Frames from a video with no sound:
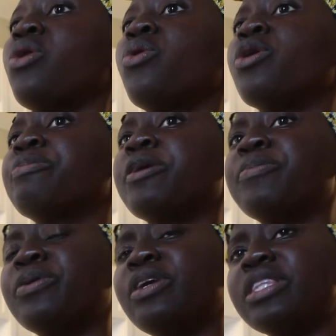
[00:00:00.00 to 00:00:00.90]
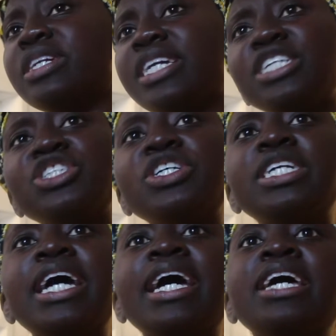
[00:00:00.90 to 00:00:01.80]
or people on the
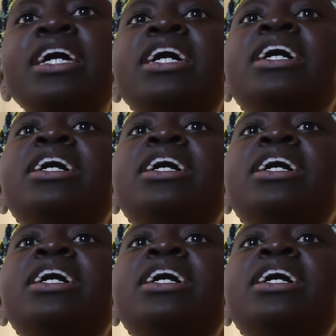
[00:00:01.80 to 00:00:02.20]
internet,